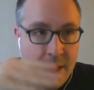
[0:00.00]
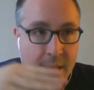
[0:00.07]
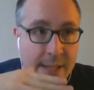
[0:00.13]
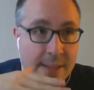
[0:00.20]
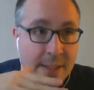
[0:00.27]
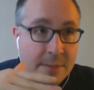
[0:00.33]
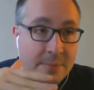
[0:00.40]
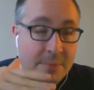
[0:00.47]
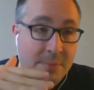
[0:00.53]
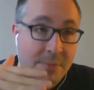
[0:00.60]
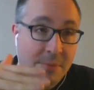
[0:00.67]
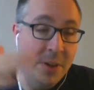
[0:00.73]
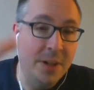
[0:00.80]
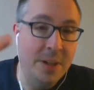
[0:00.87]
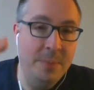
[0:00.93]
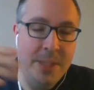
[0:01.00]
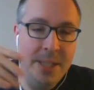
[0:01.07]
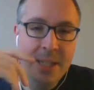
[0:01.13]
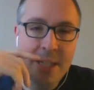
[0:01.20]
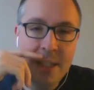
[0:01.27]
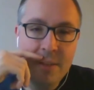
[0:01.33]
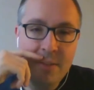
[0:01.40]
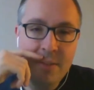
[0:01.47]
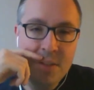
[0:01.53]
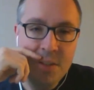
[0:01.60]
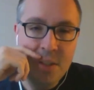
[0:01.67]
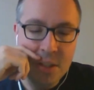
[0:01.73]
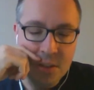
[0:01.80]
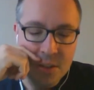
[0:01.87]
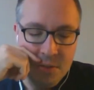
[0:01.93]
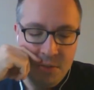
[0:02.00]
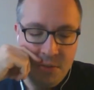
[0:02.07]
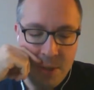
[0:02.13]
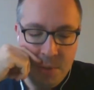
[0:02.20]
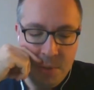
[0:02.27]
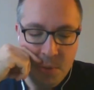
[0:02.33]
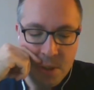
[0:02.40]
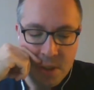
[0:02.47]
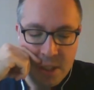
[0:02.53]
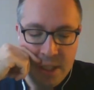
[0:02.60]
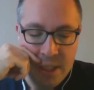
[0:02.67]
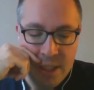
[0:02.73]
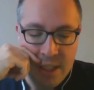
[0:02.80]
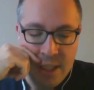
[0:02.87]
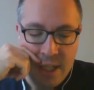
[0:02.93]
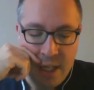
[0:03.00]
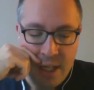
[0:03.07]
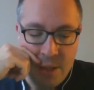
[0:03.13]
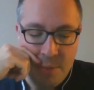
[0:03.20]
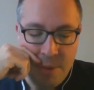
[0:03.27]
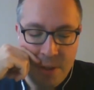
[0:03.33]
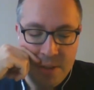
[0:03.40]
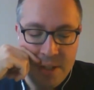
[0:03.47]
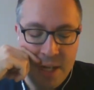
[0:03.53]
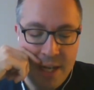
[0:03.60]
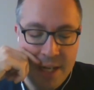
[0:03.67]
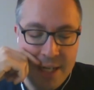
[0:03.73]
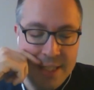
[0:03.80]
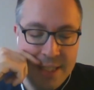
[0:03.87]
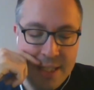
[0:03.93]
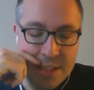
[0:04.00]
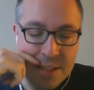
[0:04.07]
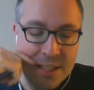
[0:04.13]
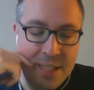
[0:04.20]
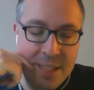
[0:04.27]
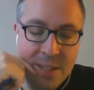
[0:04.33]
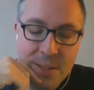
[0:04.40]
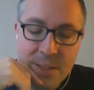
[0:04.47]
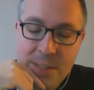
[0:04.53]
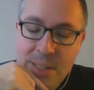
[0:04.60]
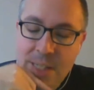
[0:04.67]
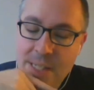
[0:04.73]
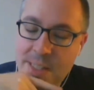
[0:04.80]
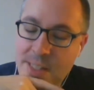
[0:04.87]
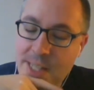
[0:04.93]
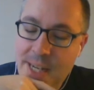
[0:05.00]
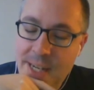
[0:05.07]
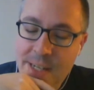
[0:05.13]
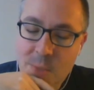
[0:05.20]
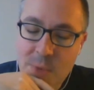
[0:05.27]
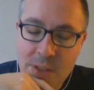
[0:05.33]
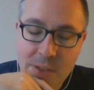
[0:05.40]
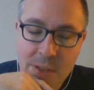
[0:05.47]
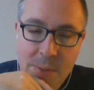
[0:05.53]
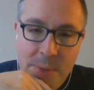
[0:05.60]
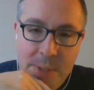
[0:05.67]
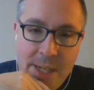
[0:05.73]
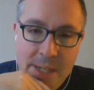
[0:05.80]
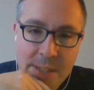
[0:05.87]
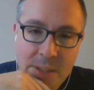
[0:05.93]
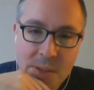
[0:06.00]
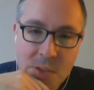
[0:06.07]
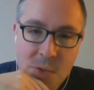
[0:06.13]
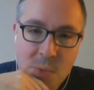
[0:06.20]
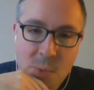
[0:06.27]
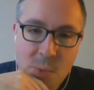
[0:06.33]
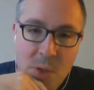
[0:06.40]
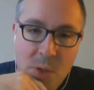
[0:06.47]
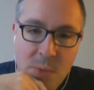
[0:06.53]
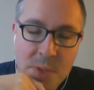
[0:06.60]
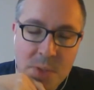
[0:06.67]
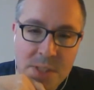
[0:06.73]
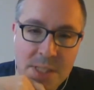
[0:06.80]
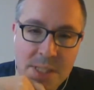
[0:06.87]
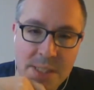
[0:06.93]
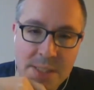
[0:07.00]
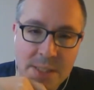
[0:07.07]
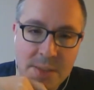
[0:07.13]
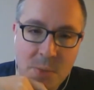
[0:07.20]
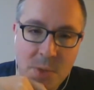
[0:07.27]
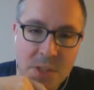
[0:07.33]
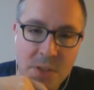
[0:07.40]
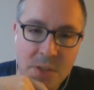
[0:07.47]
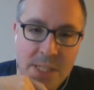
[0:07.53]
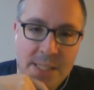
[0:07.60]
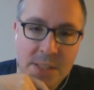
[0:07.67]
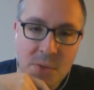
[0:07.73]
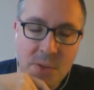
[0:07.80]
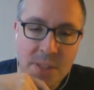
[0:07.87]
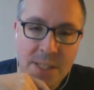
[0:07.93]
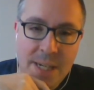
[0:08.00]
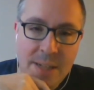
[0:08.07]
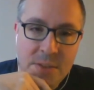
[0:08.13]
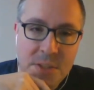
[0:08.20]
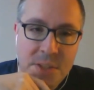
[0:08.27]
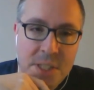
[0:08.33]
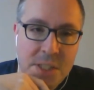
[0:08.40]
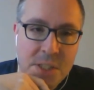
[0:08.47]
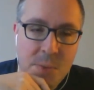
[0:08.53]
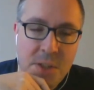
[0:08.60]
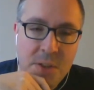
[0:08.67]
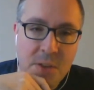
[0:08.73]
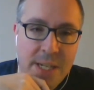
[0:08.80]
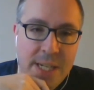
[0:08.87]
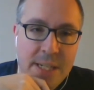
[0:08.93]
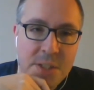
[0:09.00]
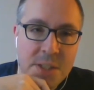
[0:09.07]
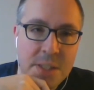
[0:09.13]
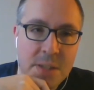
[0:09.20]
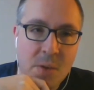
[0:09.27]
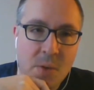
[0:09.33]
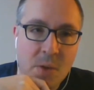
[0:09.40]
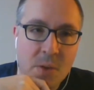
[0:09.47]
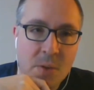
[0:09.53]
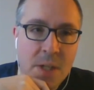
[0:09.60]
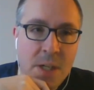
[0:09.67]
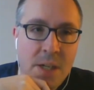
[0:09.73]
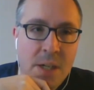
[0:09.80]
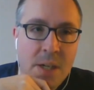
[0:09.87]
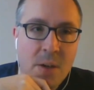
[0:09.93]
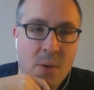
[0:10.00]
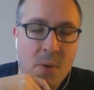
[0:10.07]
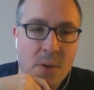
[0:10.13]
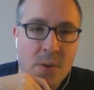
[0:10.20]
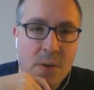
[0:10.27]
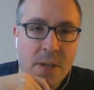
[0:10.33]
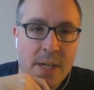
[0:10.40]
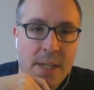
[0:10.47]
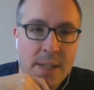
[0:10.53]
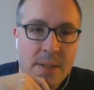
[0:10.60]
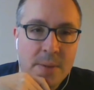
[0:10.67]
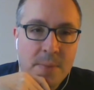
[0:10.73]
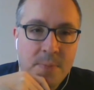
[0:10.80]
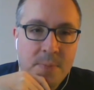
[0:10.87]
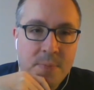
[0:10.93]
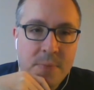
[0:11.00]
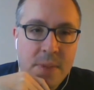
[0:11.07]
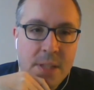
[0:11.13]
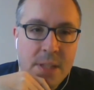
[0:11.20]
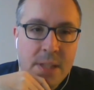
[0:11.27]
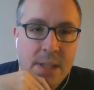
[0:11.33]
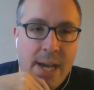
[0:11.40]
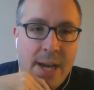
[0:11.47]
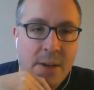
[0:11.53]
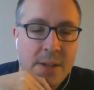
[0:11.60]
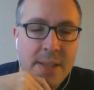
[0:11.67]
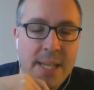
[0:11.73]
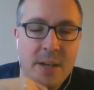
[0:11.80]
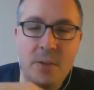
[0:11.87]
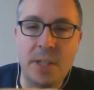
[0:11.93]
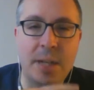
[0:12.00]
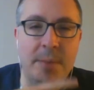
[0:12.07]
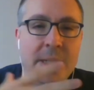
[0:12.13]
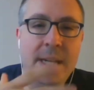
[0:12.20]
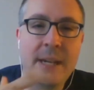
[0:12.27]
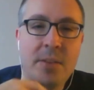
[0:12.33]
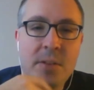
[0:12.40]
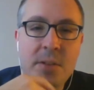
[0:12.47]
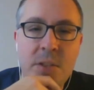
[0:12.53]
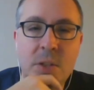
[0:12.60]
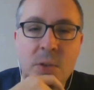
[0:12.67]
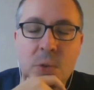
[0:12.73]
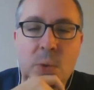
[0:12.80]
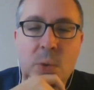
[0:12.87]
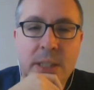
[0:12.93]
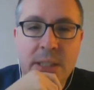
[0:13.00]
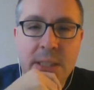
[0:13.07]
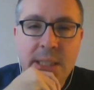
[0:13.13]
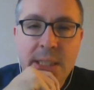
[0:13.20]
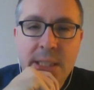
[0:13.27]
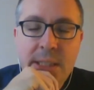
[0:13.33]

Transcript: at the very beginning of this year in February. Uh, about nine days later, signed with Olympiacos. What was the was there any sort of conversation with your agent or or um, how did that all come together so quickly?